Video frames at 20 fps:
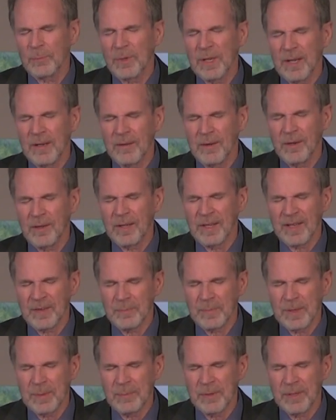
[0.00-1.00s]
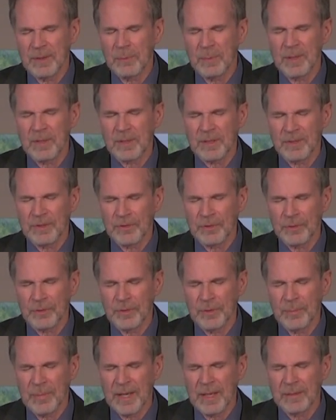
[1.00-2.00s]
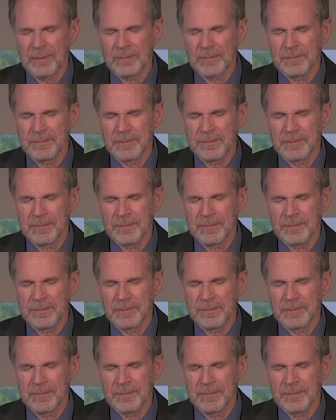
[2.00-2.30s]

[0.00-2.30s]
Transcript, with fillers: We all have people that we are concerned about,